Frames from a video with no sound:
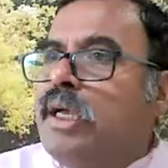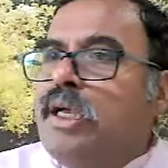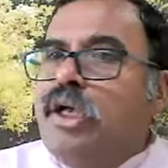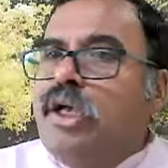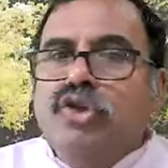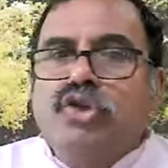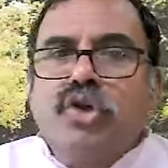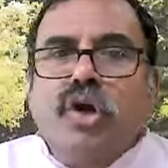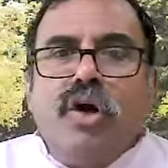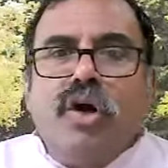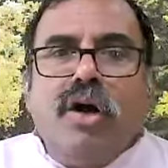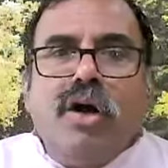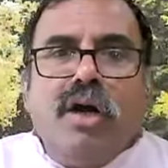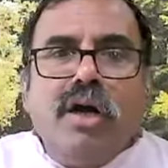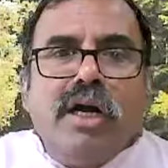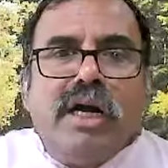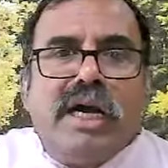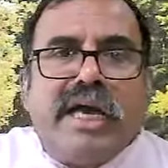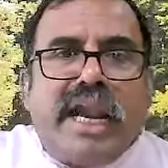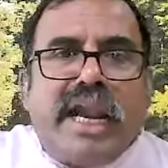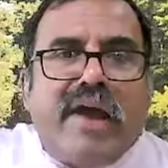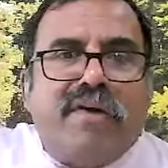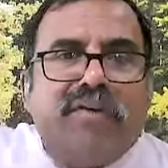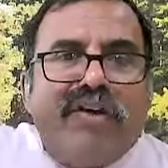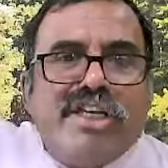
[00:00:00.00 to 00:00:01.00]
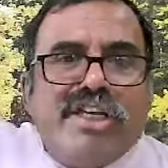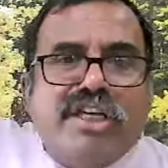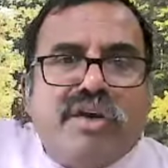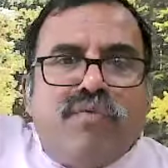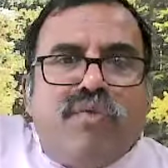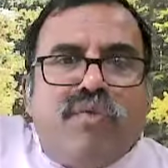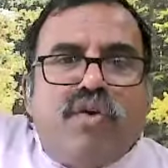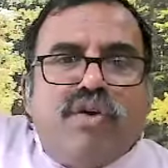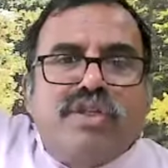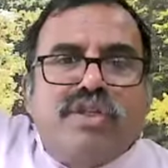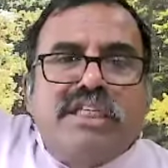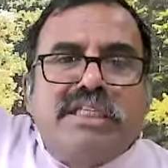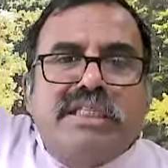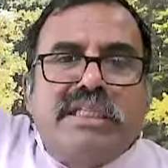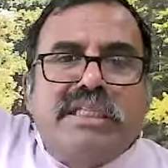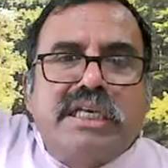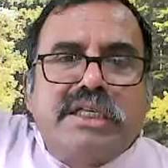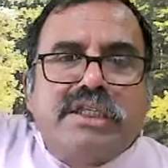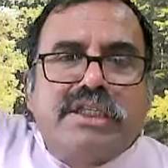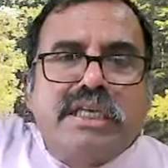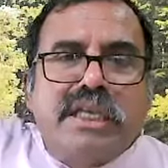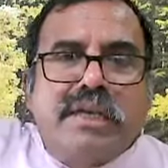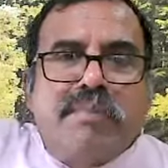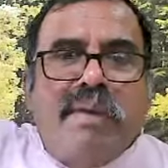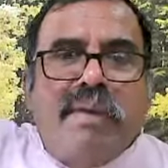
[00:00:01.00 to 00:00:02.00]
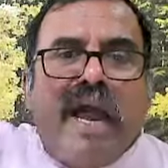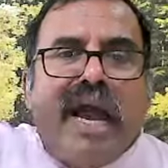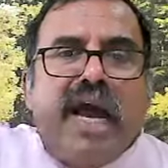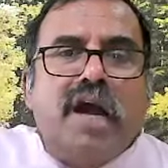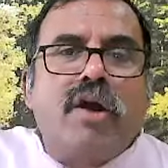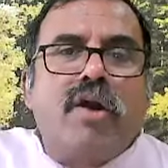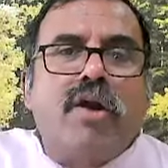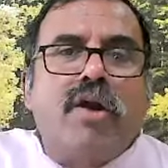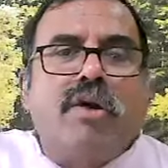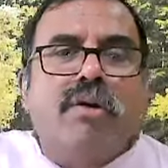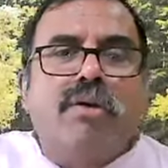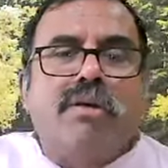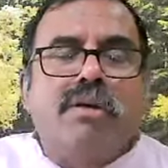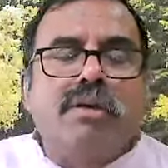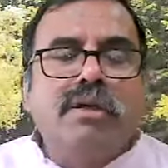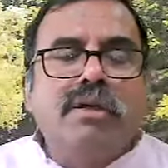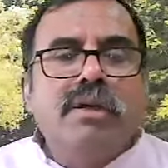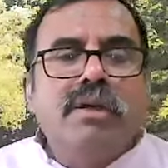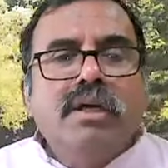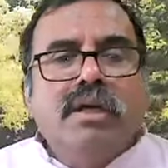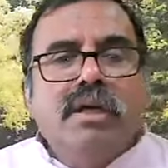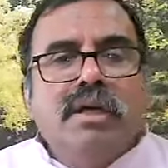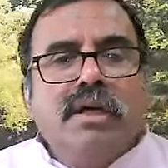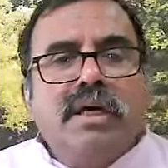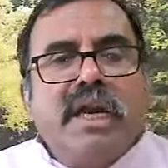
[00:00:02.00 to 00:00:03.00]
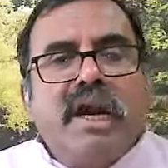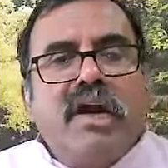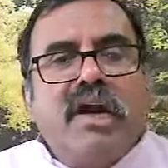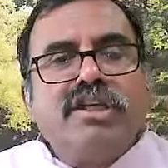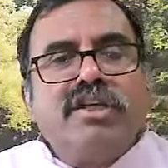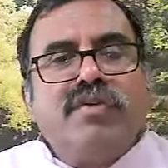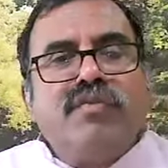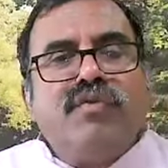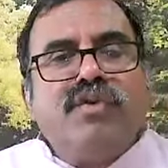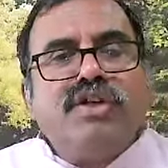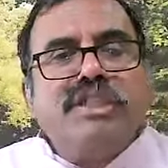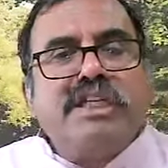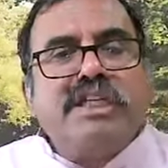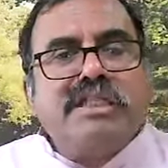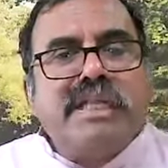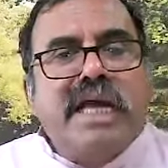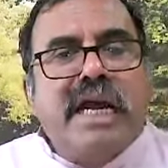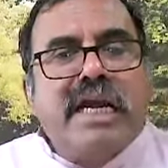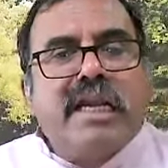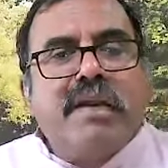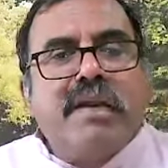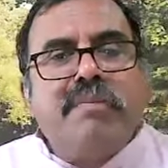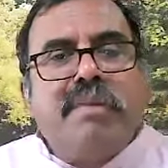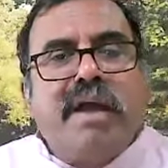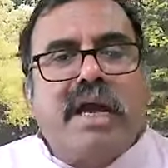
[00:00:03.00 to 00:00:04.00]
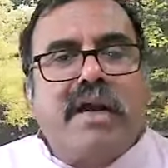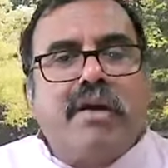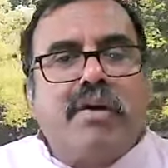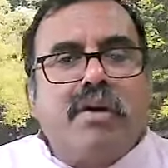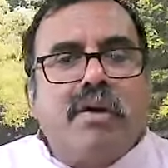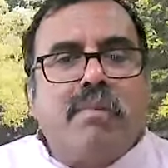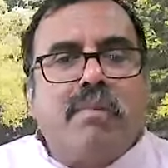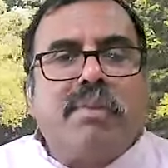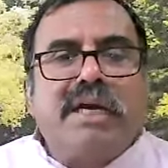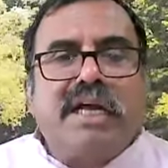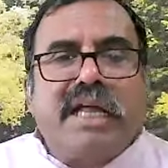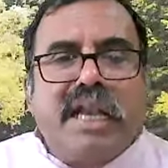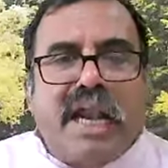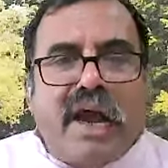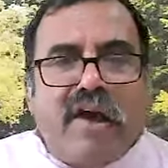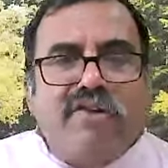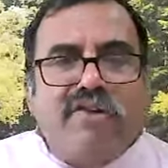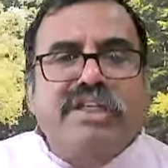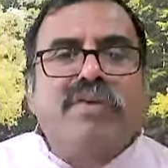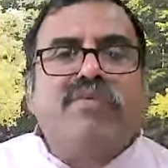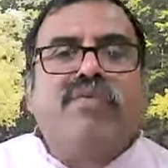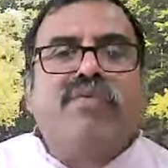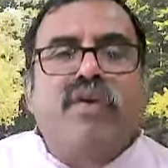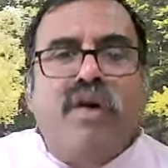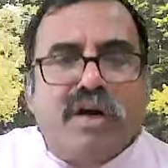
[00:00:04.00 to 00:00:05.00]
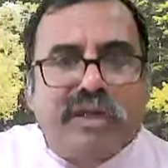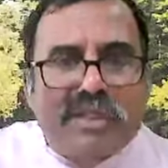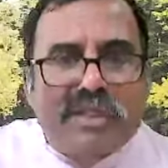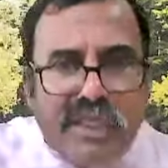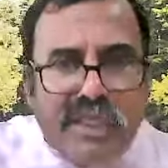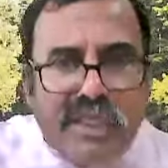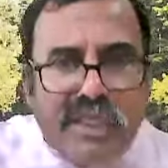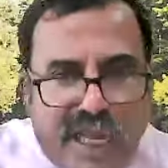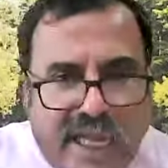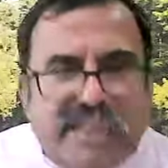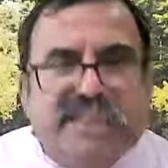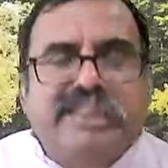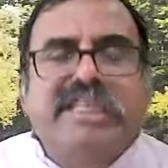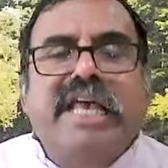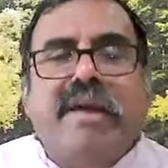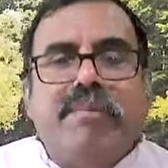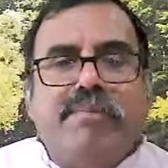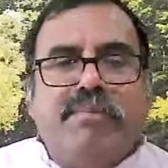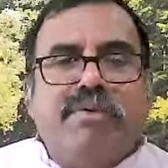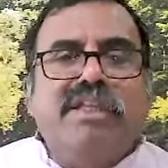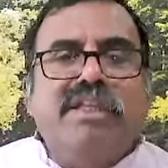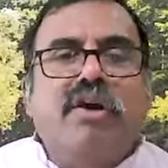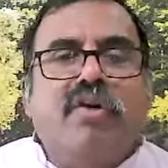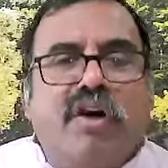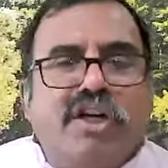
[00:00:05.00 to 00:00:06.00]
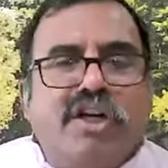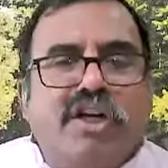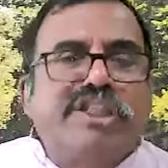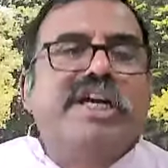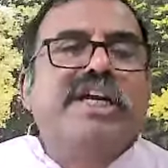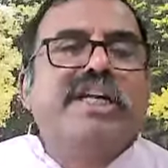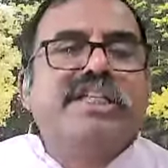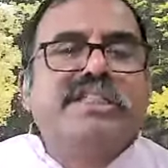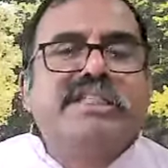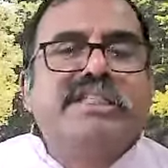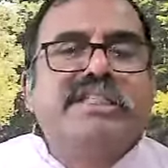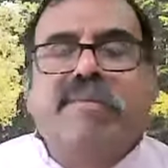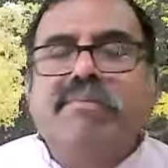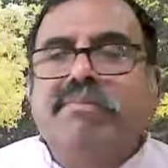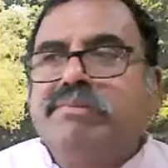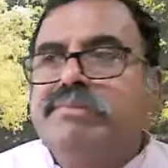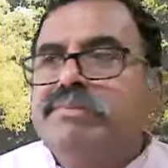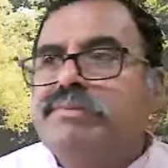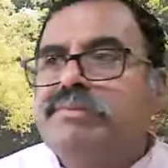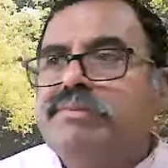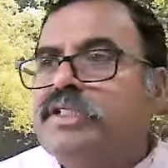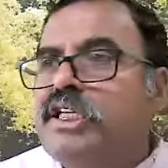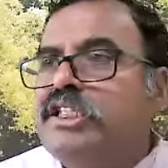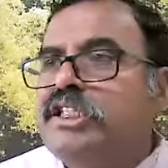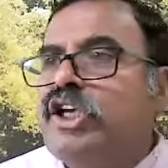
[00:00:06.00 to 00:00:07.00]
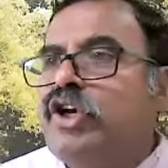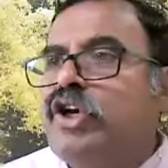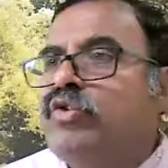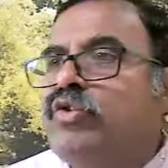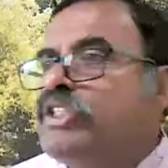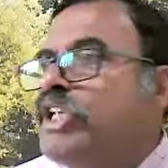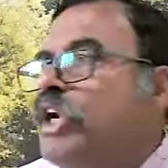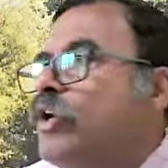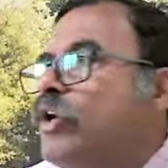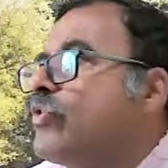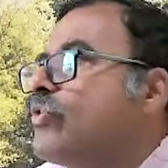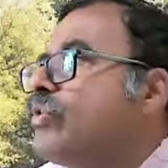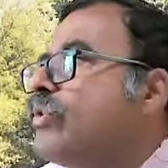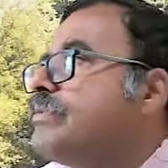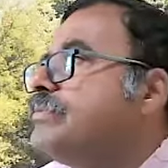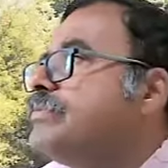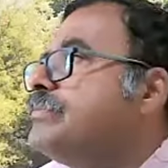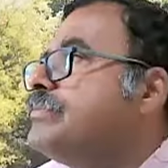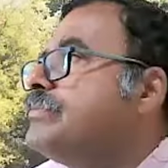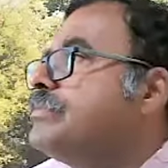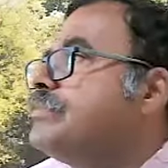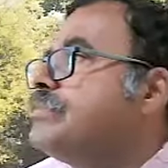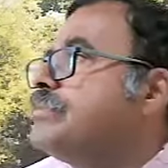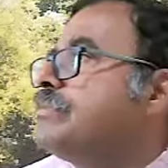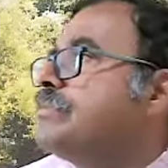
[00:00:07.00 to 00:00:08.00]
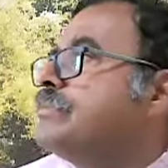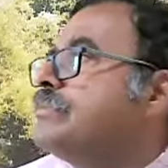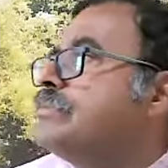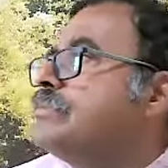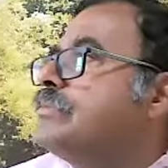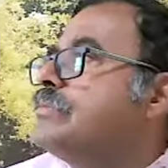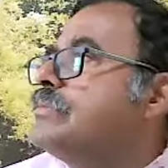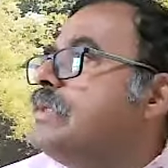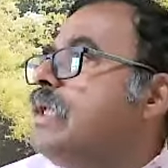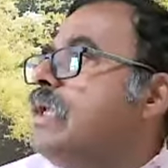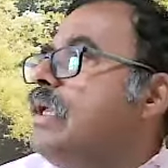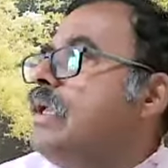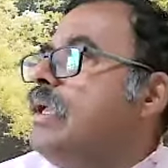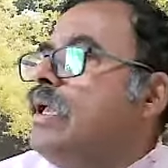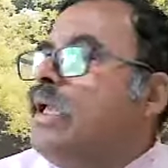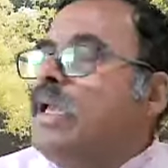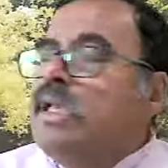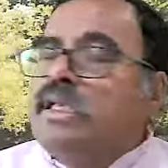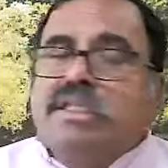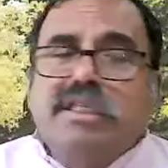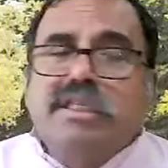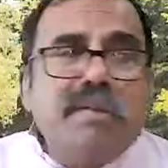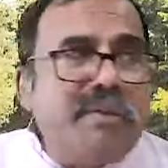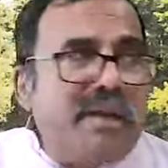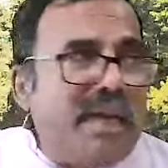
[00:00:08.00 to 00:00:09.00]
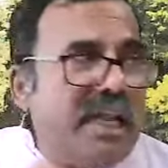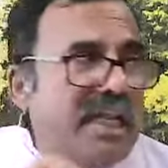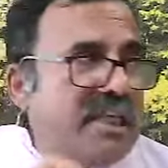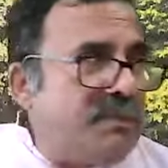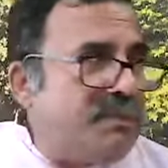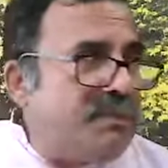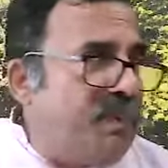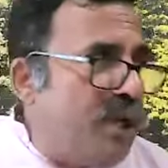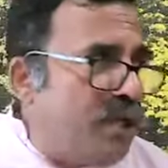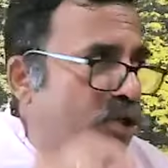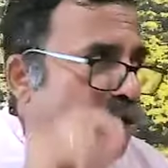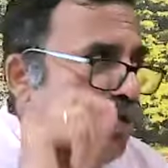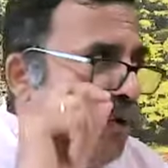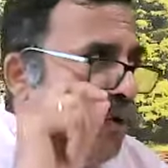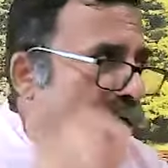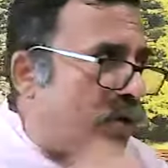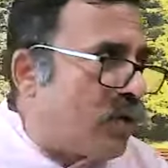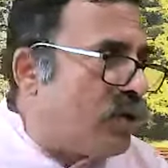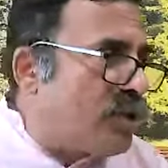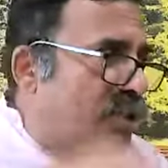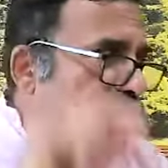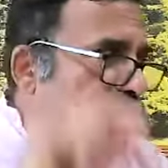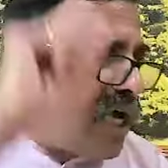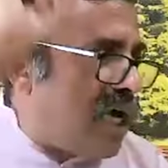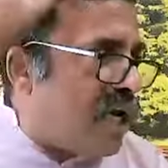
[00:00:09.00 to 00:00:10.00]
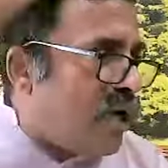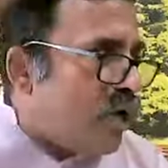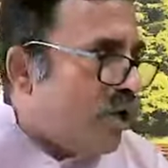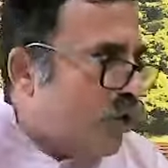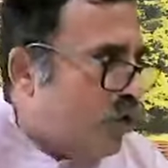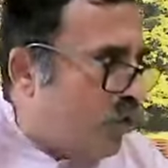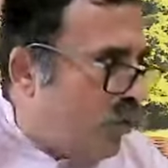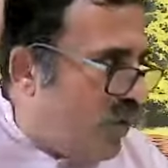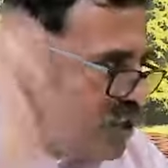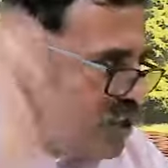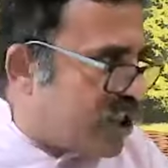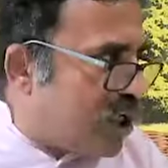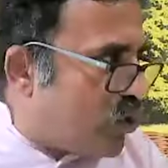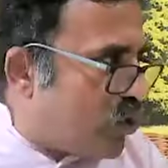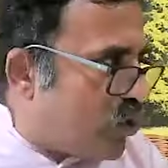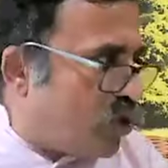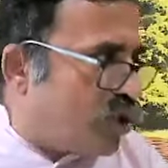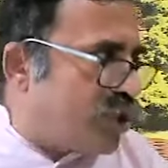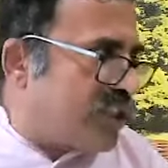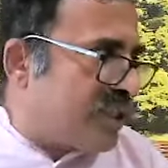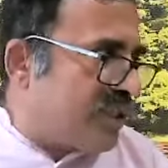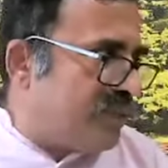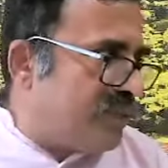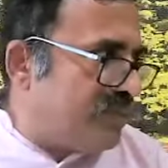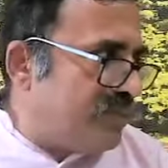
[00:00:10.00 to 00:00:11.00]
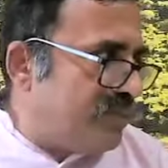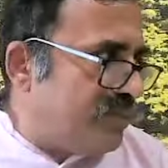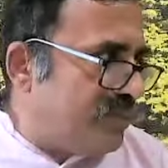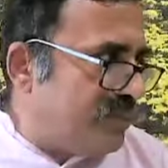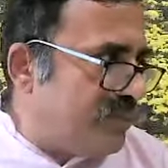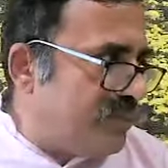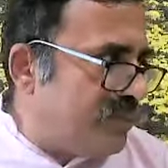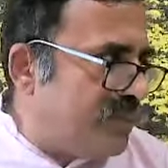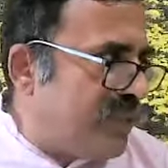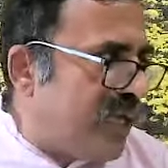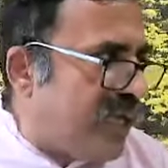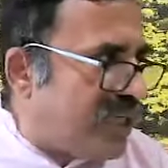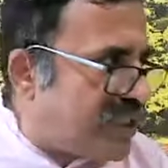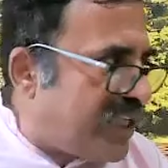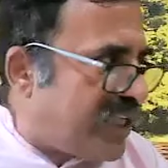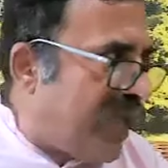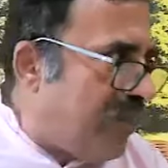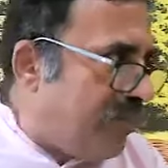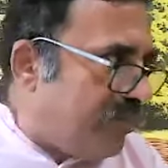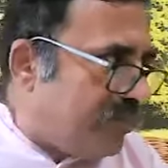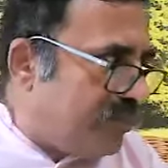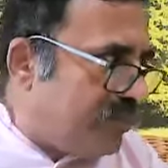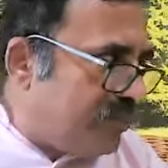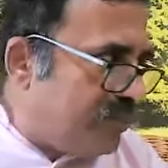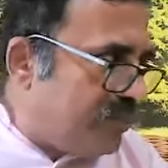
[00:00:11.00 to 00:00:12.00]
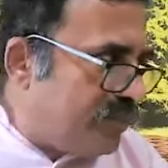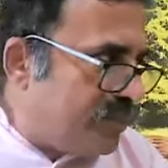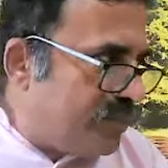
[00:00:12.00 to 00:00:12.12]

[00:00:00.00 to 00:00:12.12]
So gravitation force is this in Bangalore. Gravitation force is that in Bangalore. But gravitation force is same. The constant is same. It's a universal truth. Similarly, spiritual truths are universal truths. They're same.